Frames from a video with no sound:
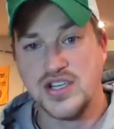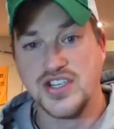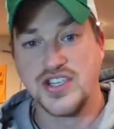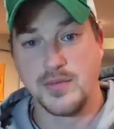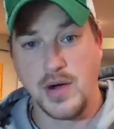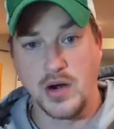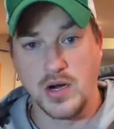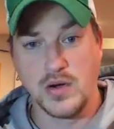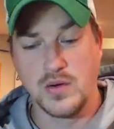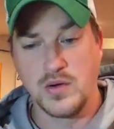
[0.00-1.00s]

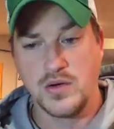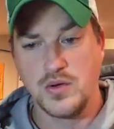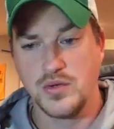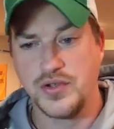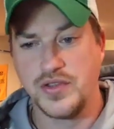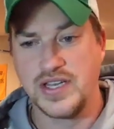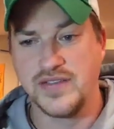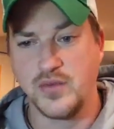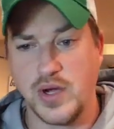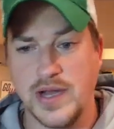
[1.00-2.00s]
tomorrow. We'll do the
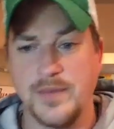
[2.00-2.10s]
giveaway.